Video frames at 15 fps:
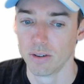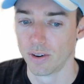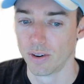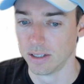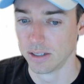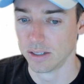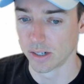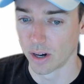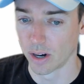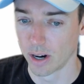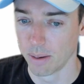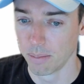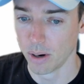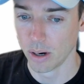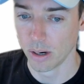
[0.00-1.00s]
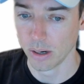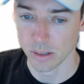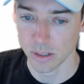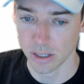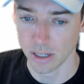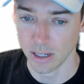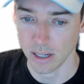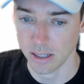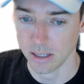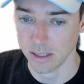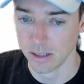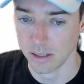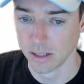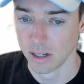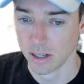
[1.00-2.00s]
for Instagram post
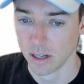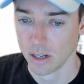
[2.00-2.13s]
is